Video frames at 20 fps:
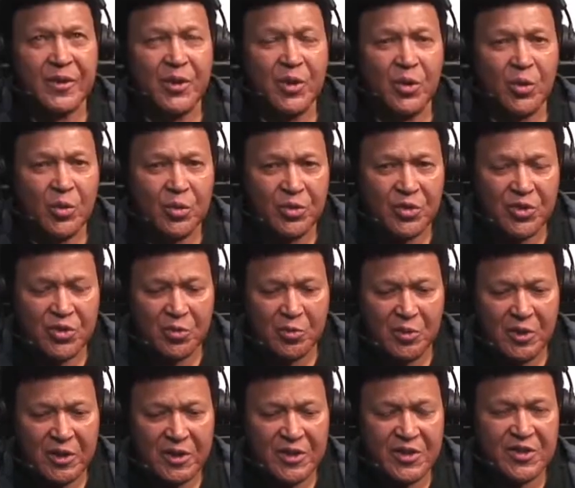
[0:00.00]
The oldest
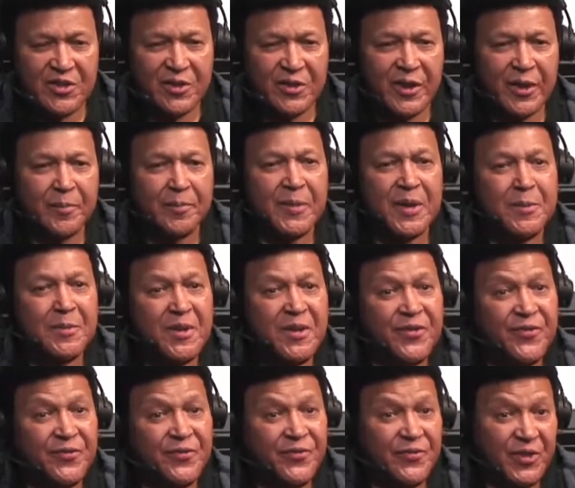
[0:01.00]
one is like maybe
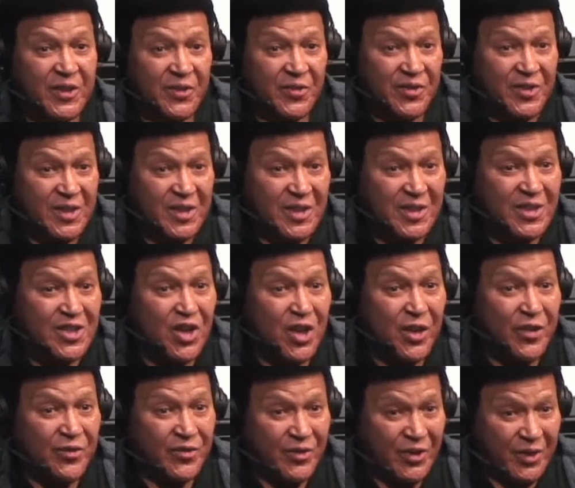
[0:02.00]
50.
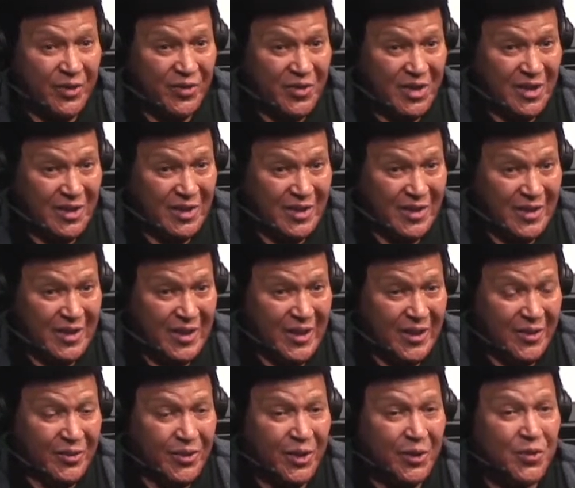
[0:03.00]

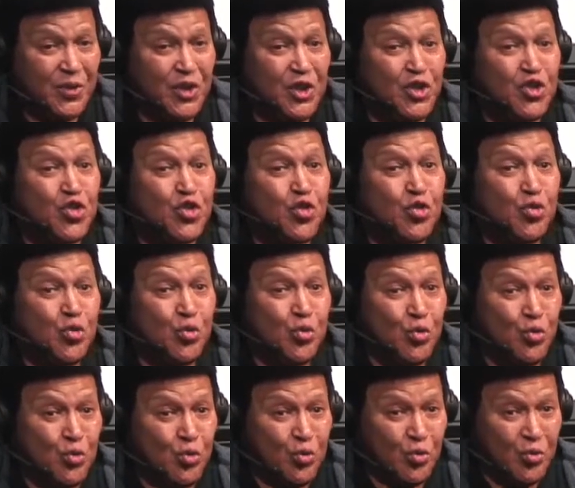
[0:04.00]
52.